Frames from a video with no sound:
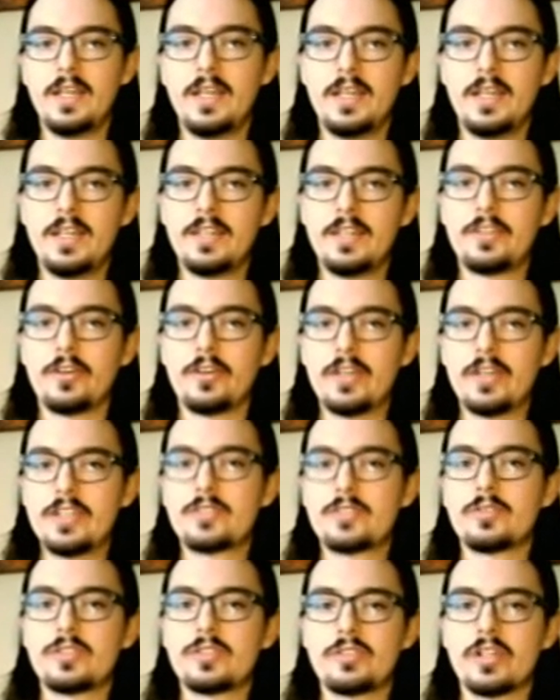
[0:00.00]
there is
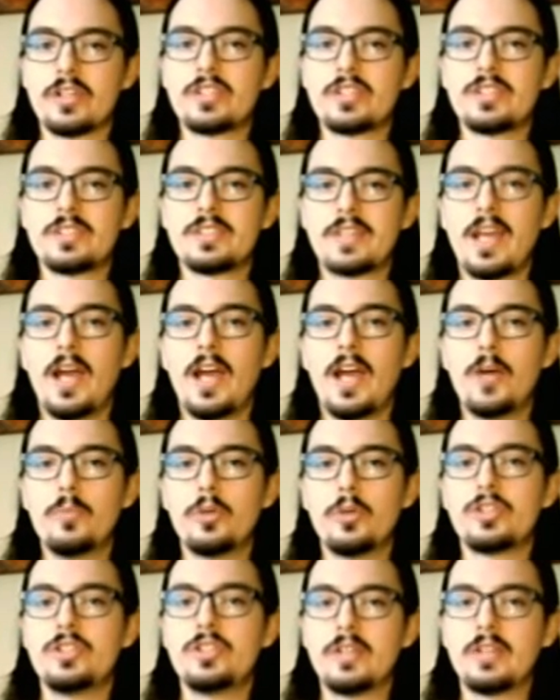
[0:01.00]
restrictions to how
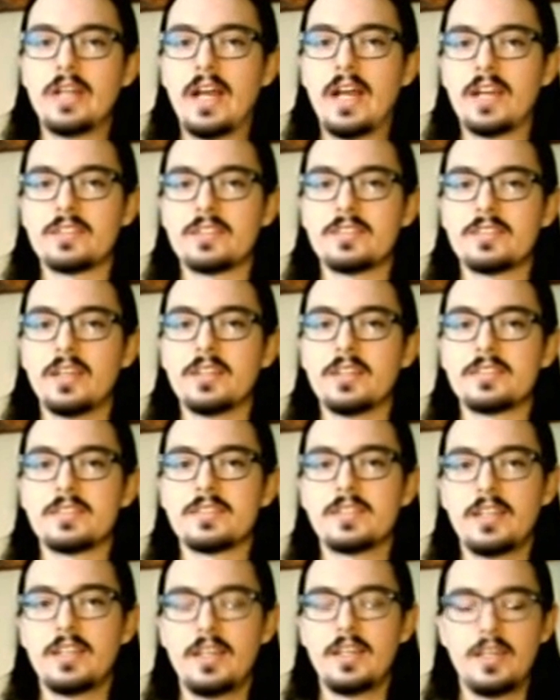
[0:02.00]
much you can access.
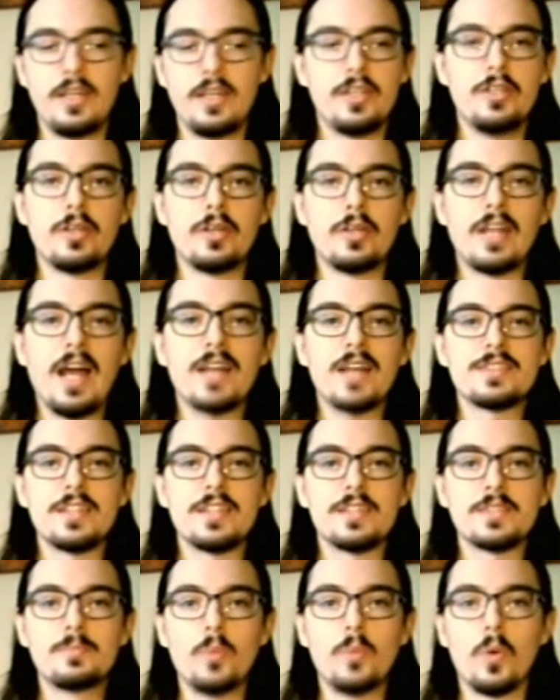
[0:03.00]
You can
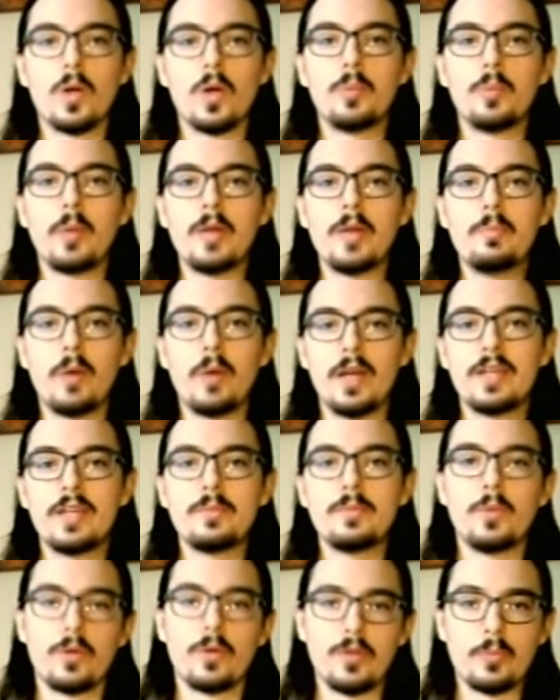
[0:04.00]
access more by buying
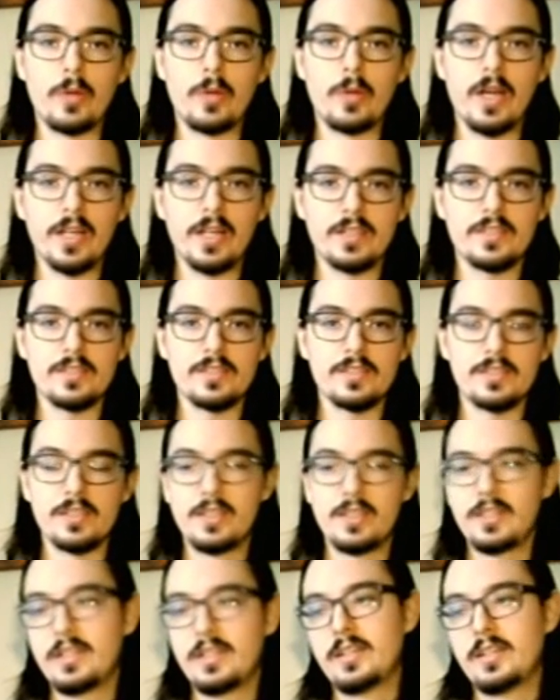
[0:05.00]
more of the products
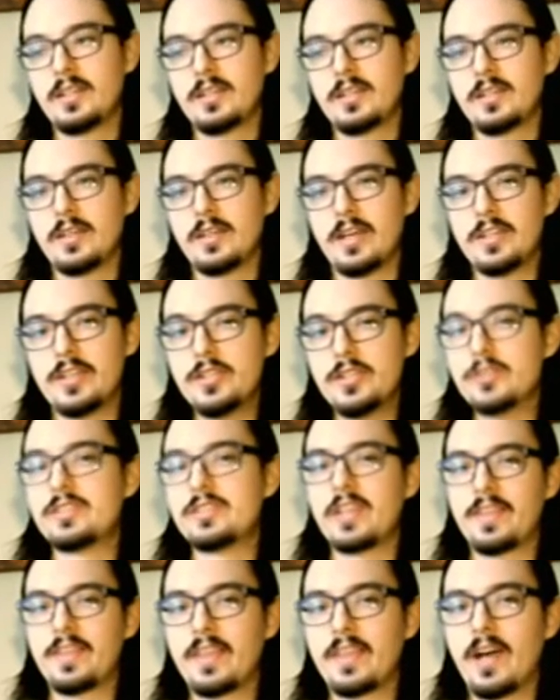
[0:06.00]
and using
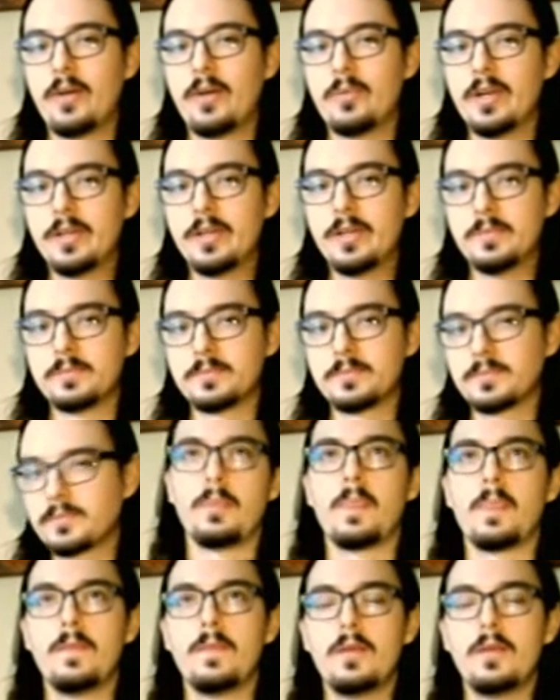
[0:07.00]
it that way.
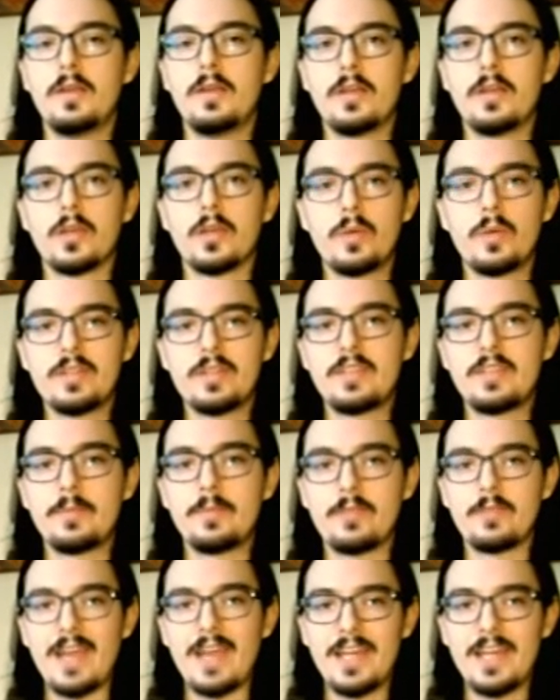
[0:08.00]
Quick tip
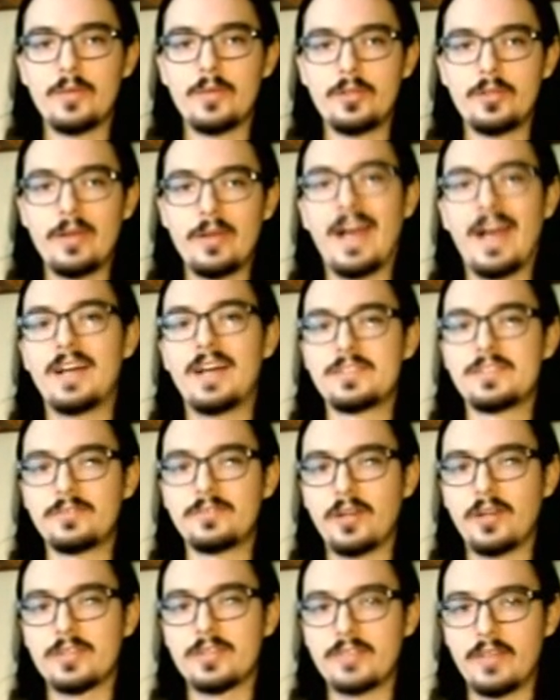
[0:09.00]
for anyone who has a
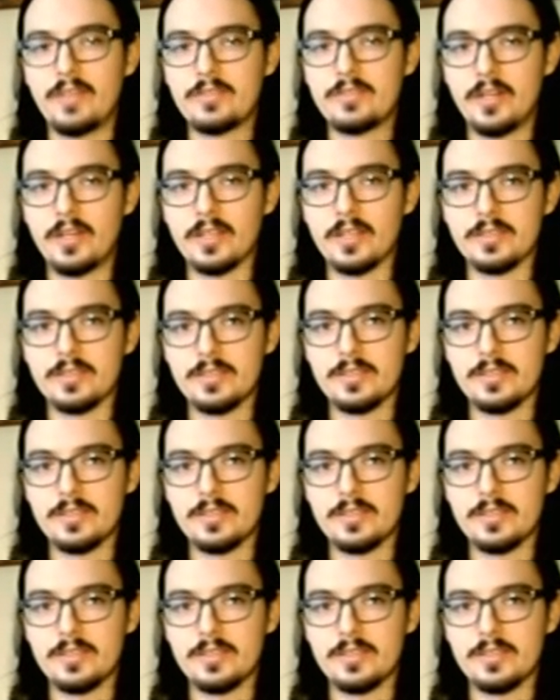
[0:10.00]
Vox Valvetronics.